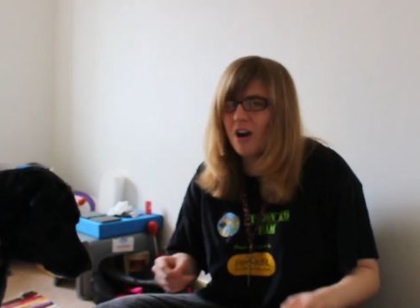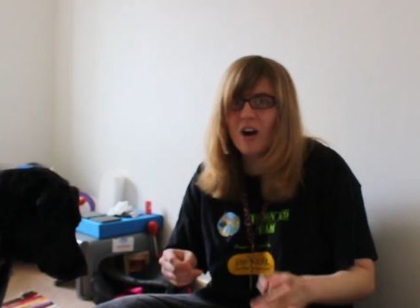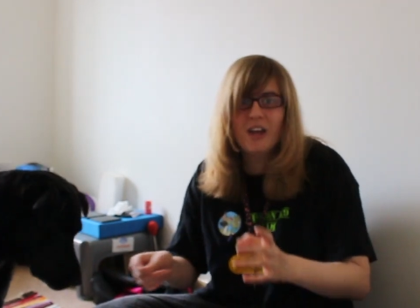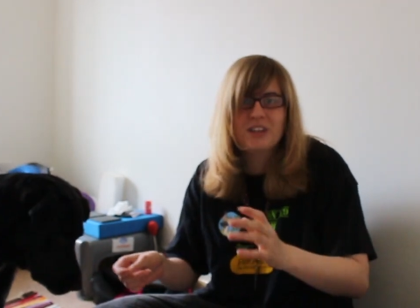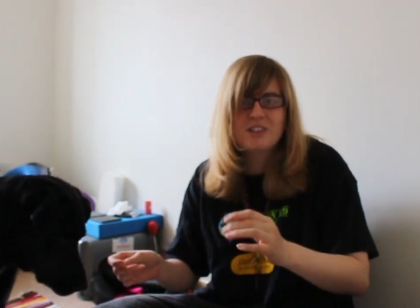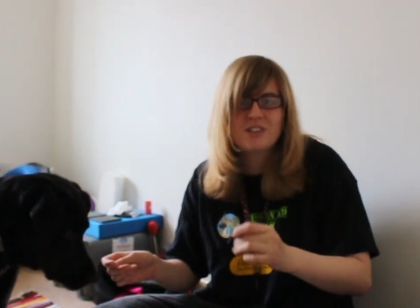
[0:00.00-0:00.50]

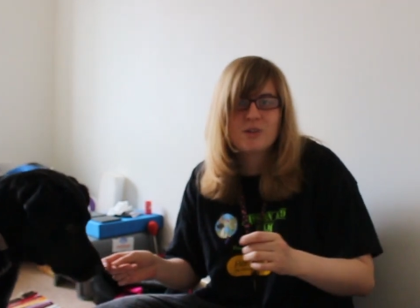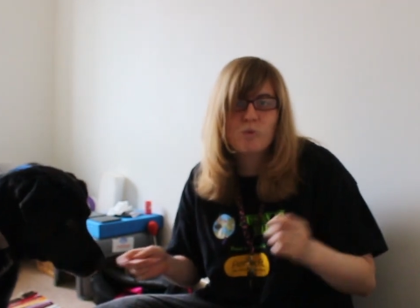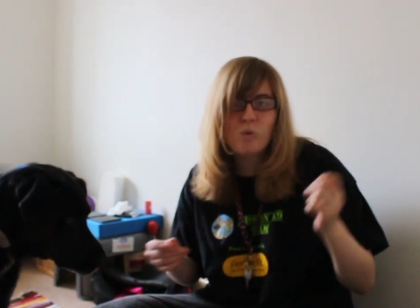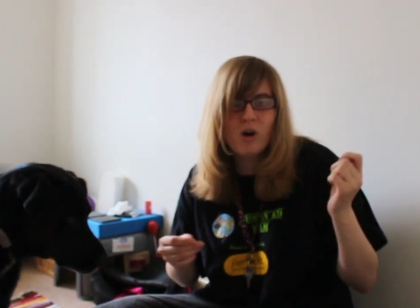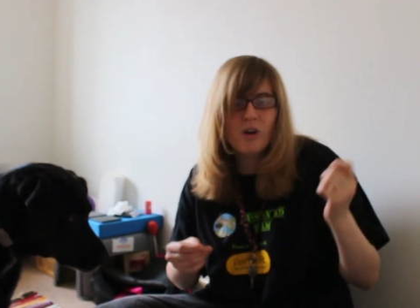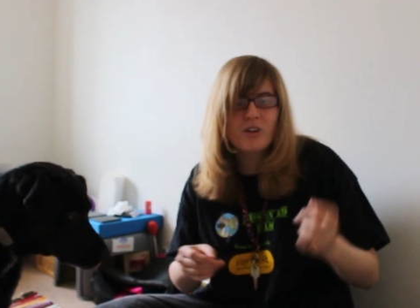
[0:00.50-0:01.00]
and
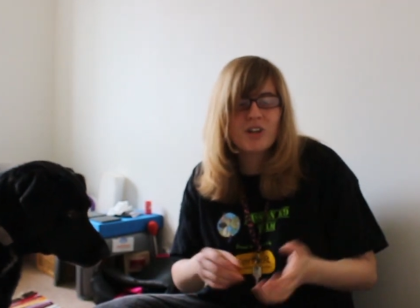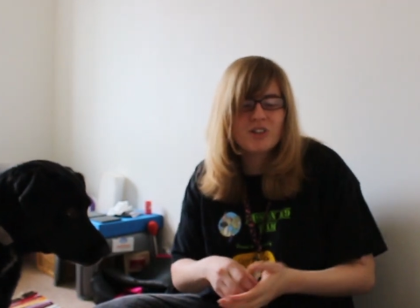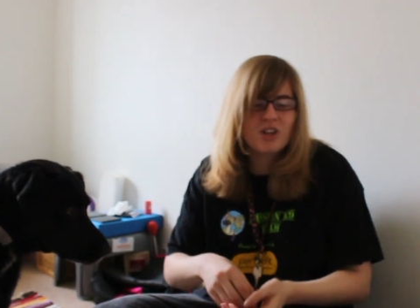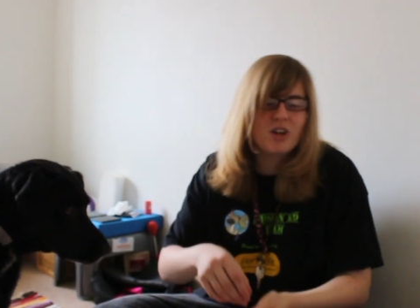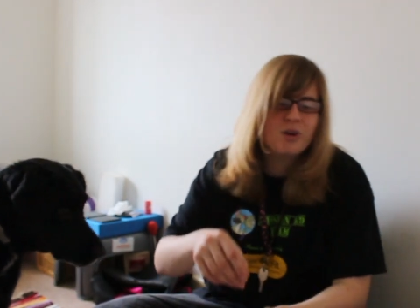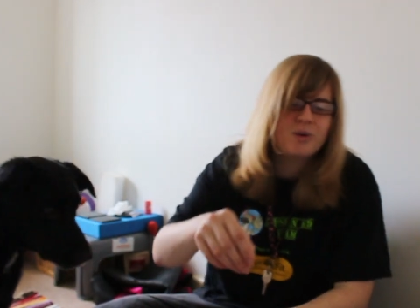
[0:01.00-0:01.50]
what I'm going
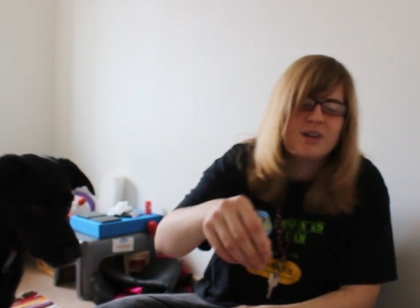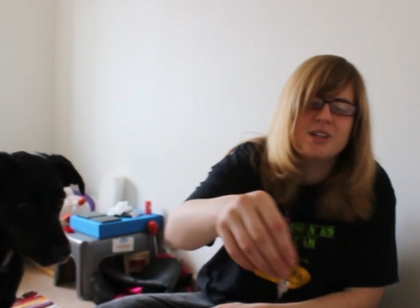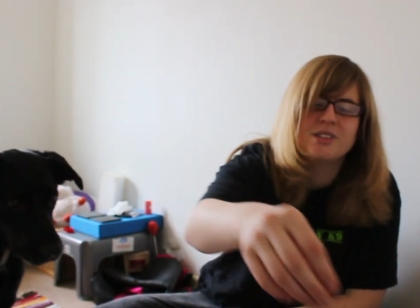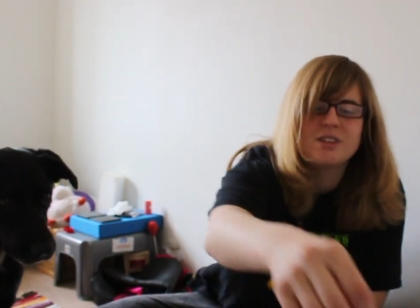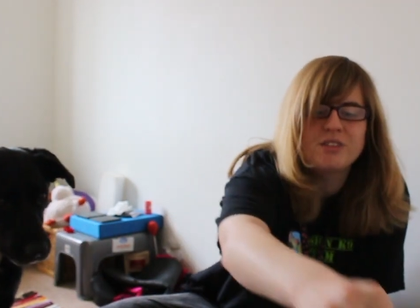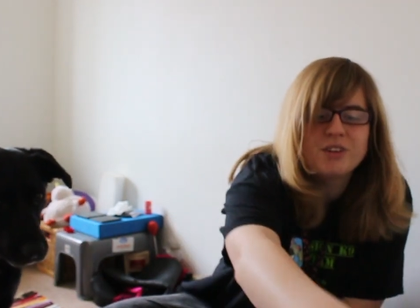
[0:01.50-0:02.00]
to do
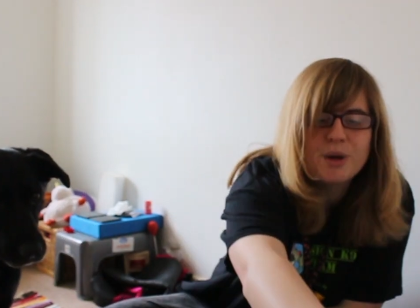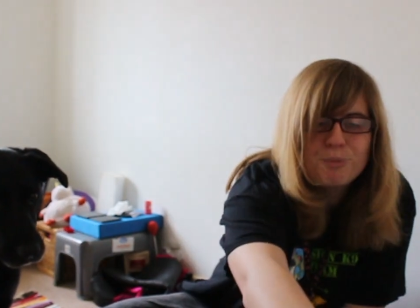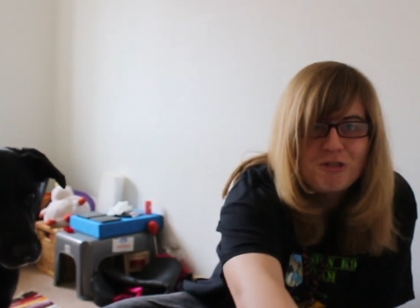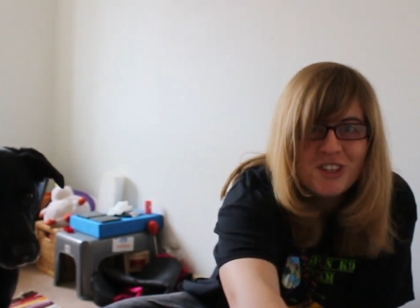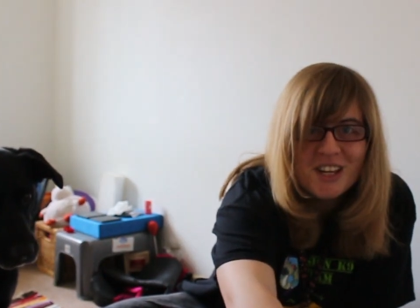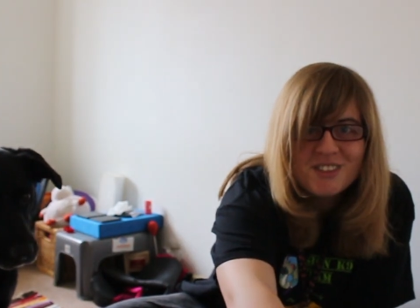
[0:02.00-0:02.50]
is I'm going to
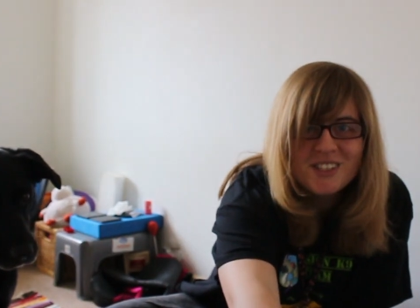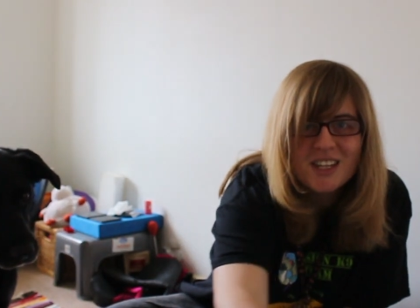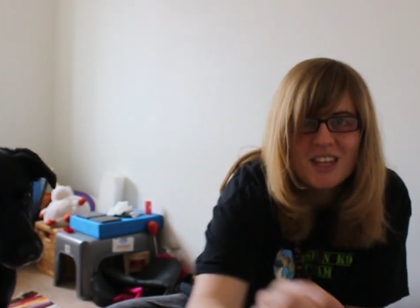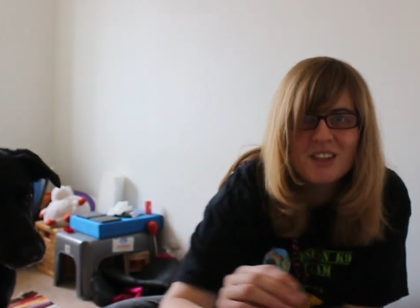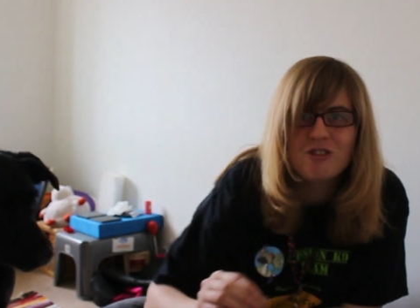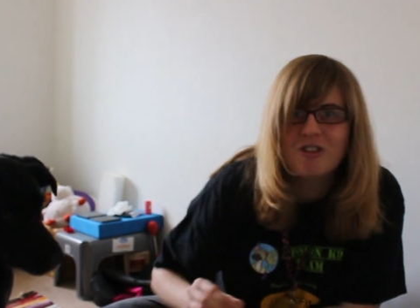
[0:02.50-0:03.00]
pretend to
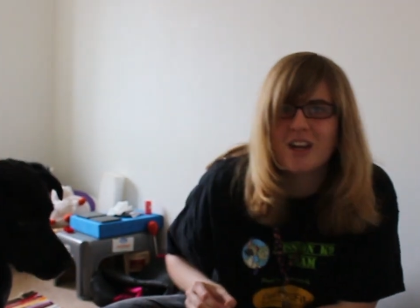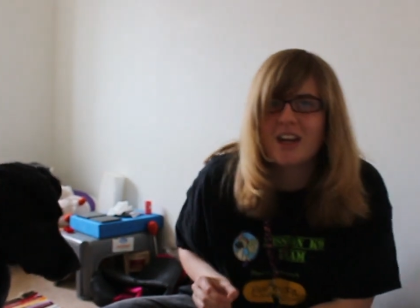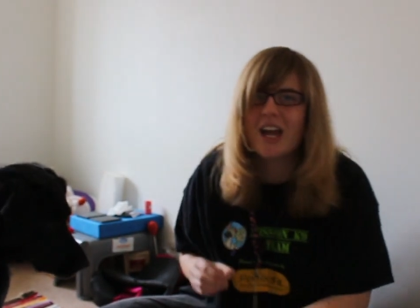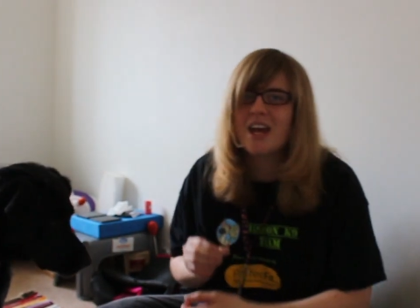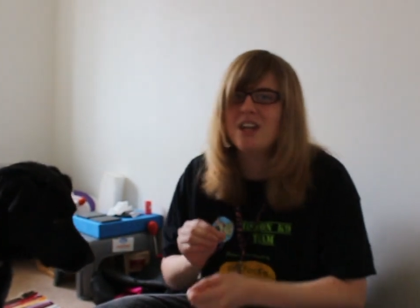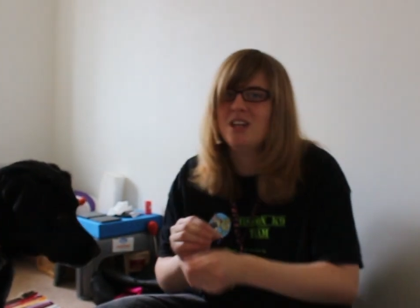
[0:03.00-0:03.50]
get the treat
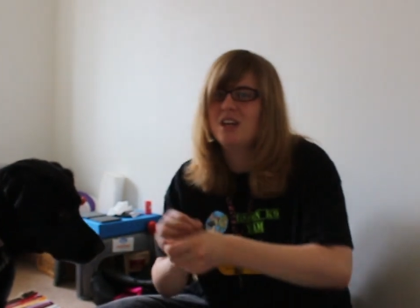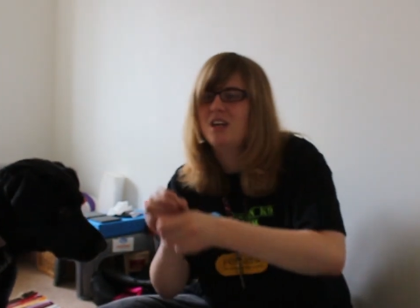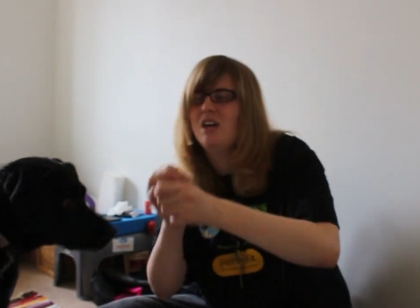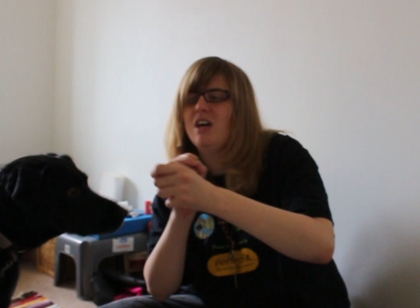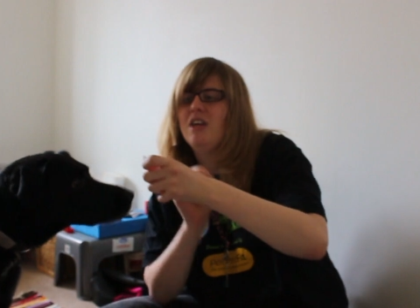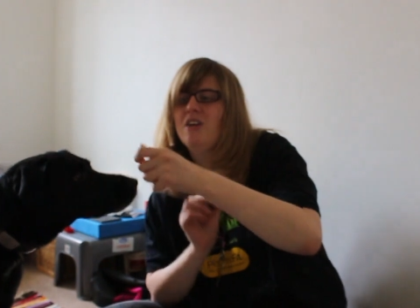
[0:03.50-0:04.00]
again,
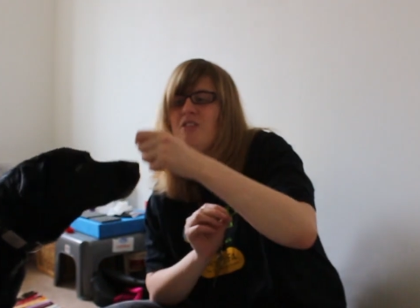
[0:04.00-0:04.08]
and